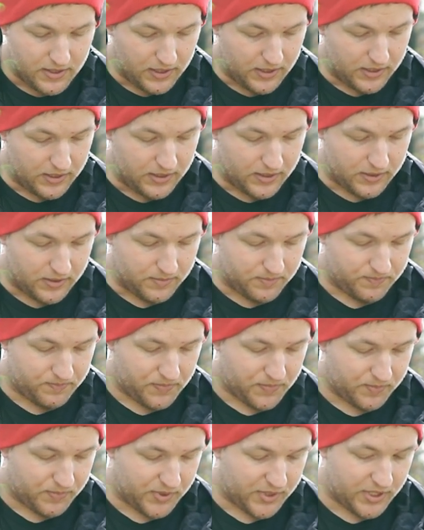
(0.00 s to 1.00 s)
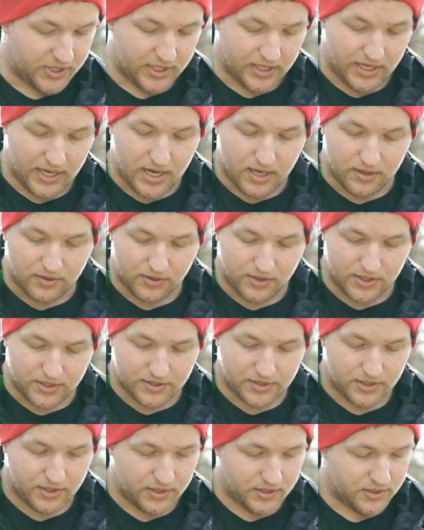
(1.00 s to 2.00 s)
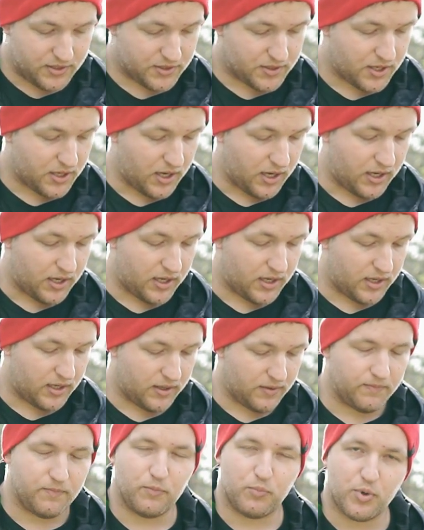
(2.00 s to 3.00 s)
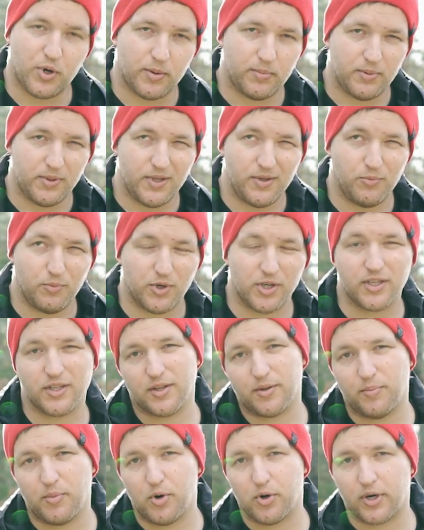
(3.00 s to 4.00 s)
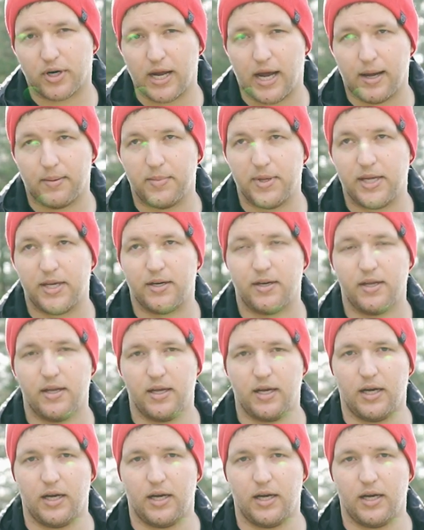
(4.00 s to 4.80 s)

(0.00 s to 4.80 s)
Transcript: But yeah, this is probably one of the more common